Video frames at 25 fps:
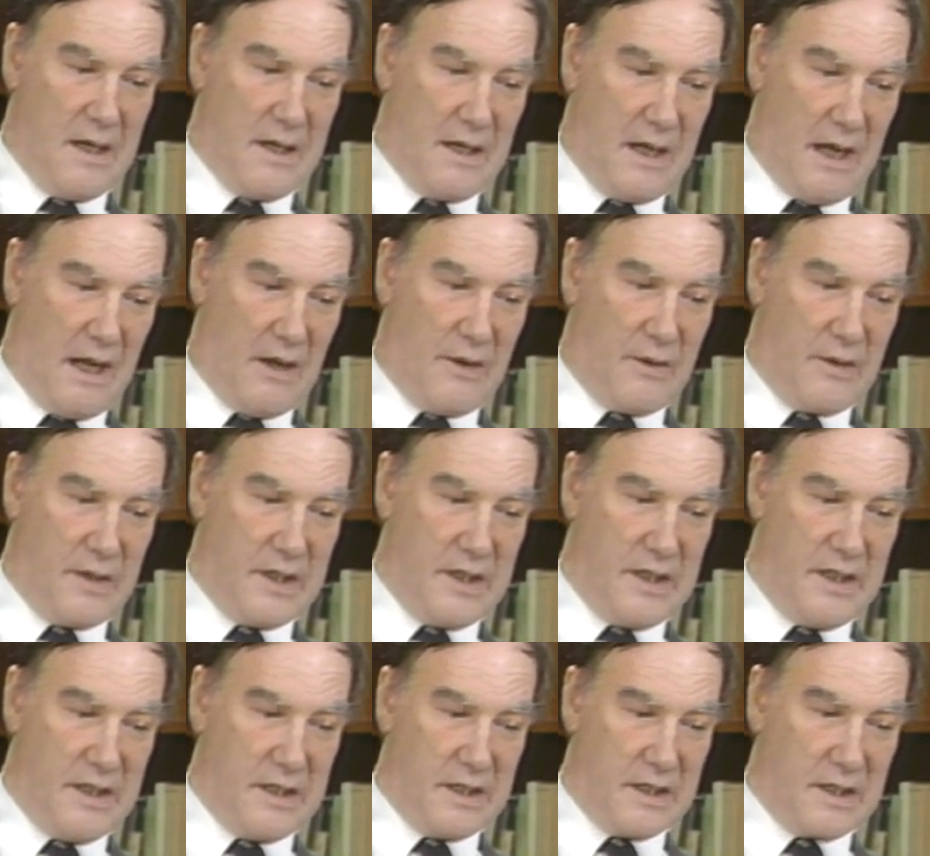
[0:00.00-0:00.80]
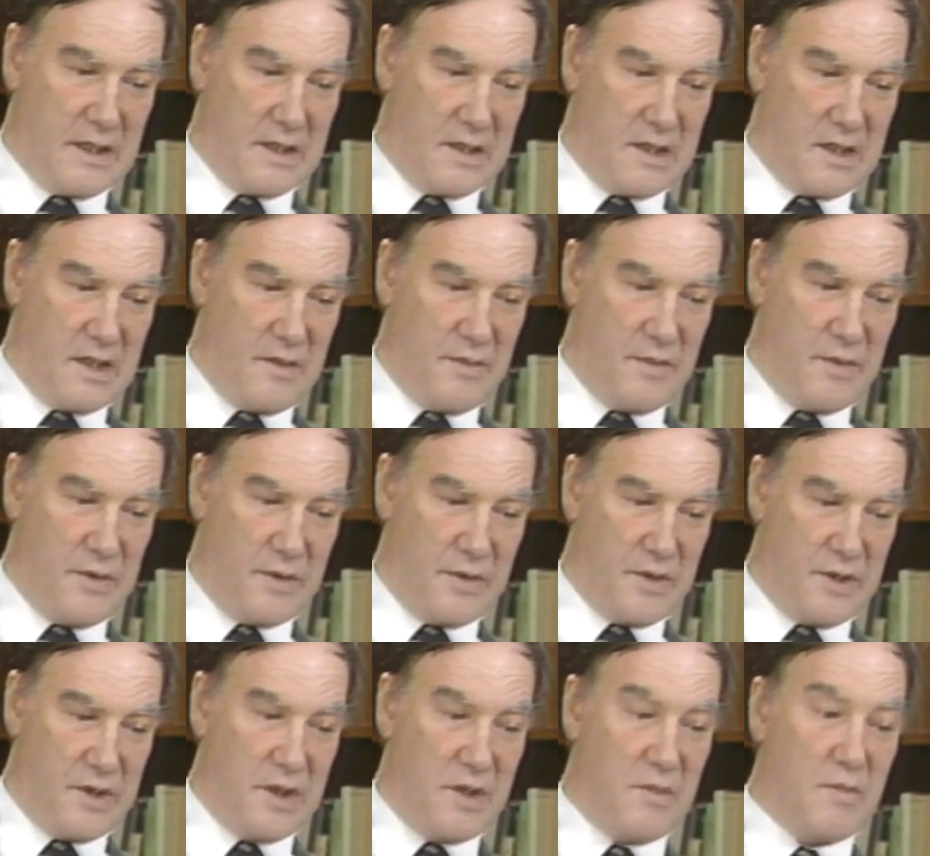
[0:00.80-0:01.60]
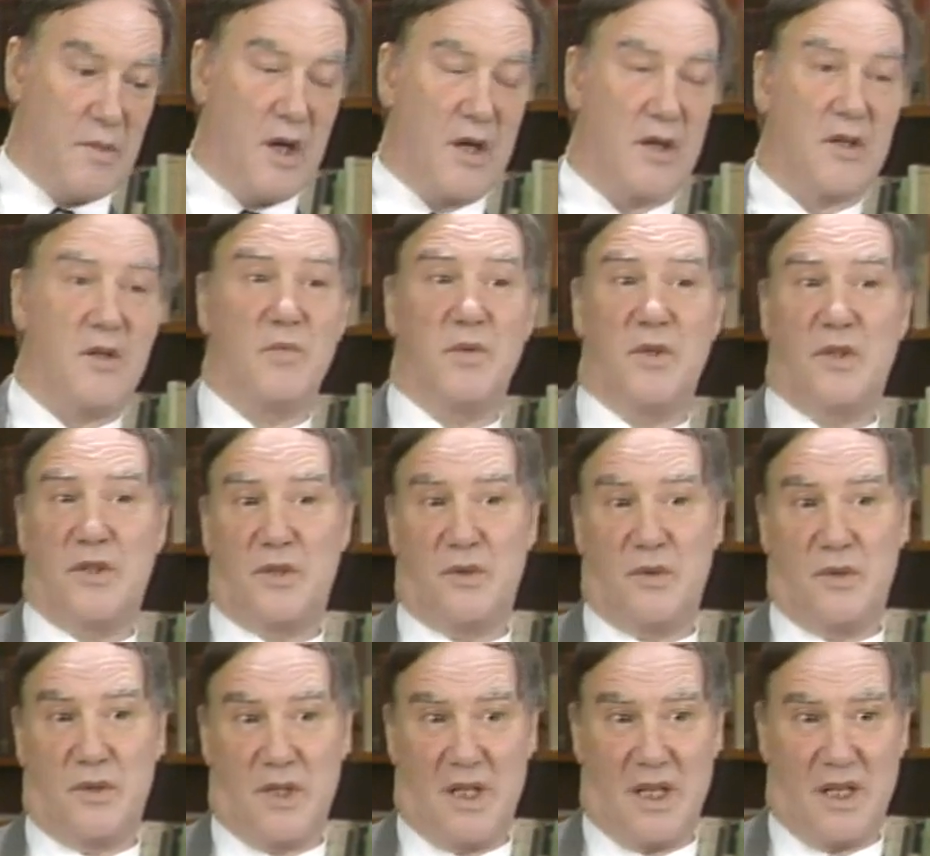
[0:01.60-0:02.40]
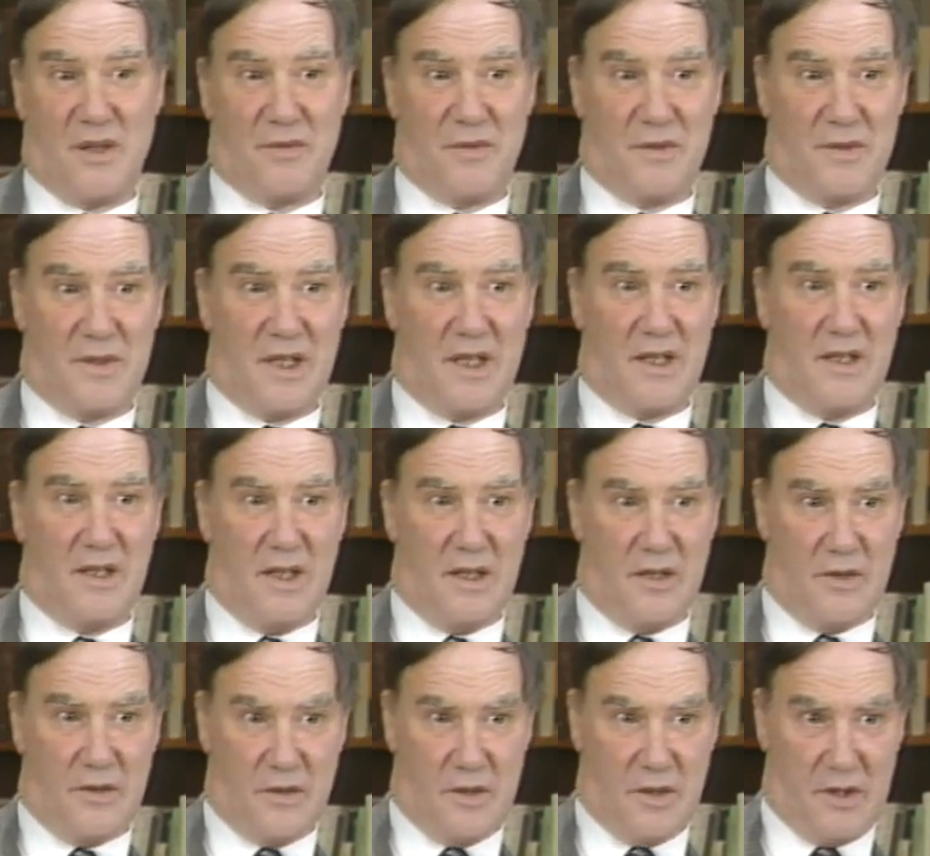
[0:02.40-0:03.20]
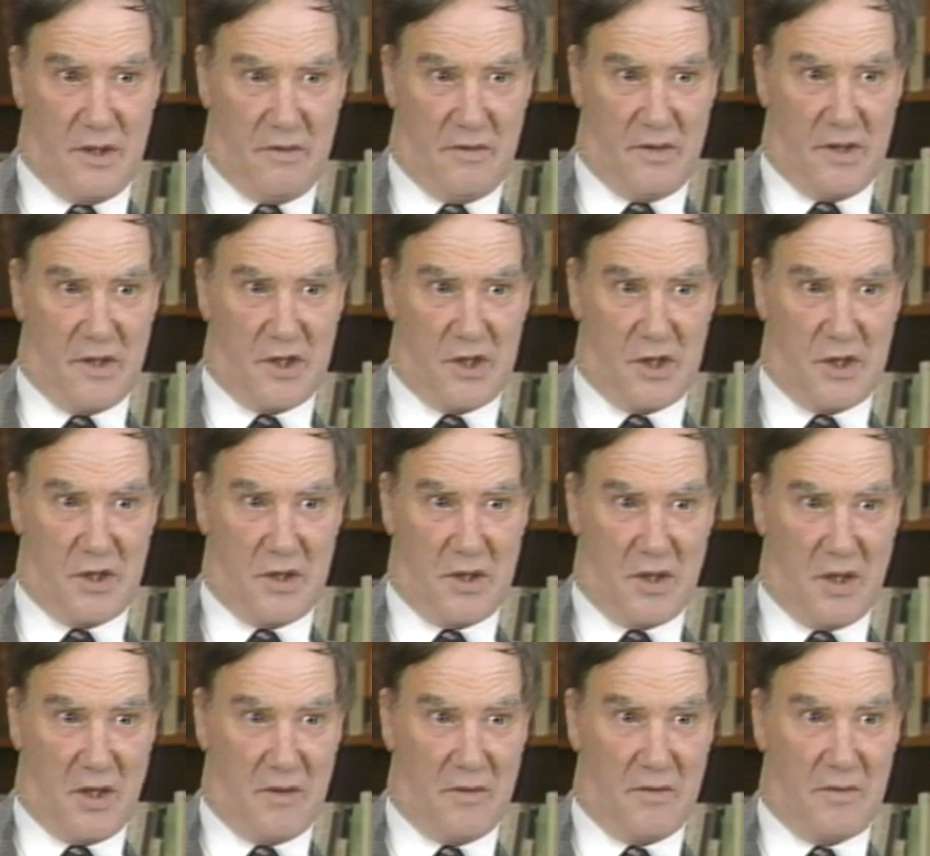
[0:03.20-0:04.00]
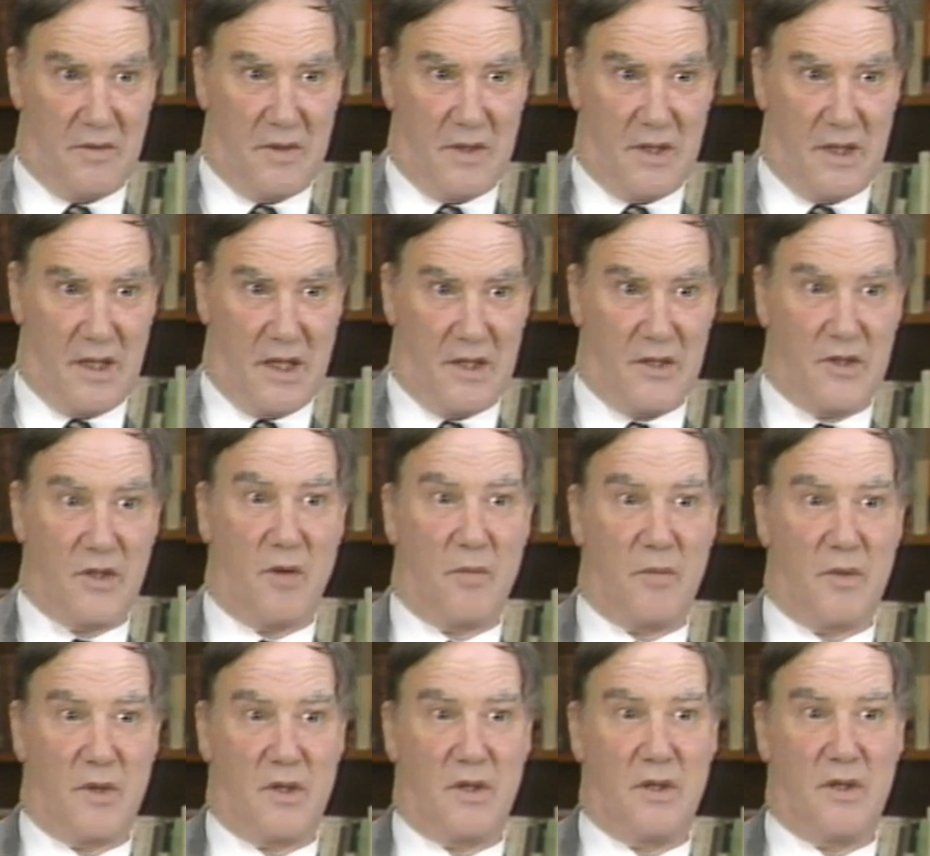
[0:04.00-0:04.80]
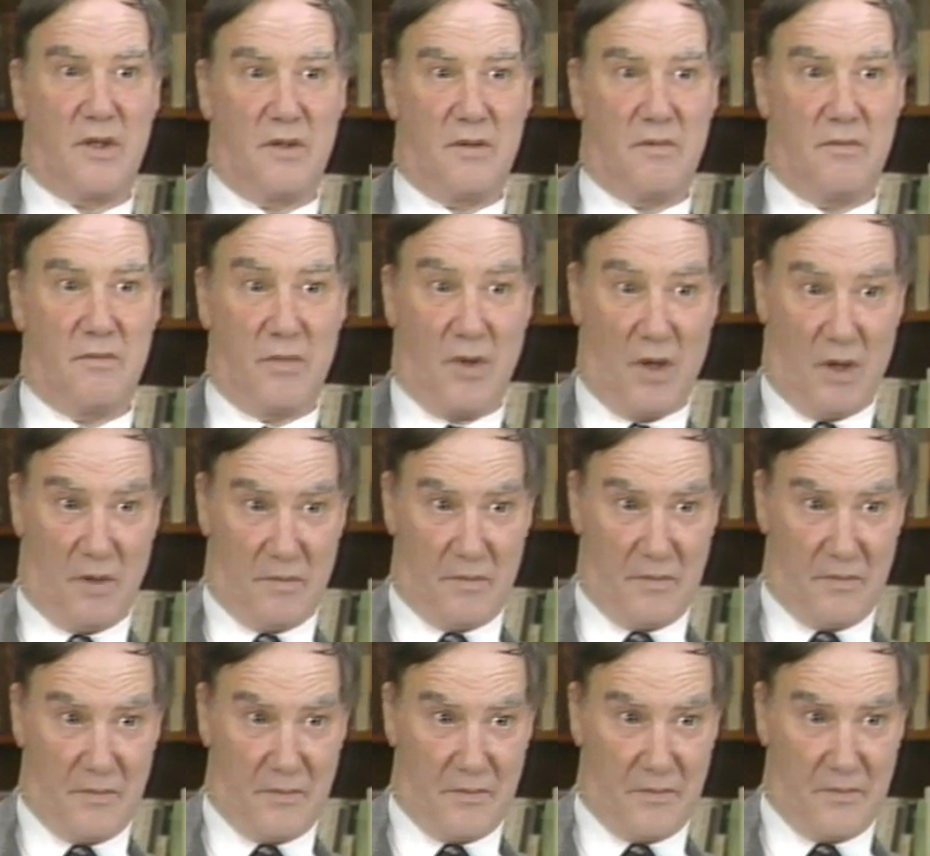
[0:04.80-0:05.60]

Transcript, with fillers: Now, he contributed remarkably to the effort that led to the invention of the atomic bomb.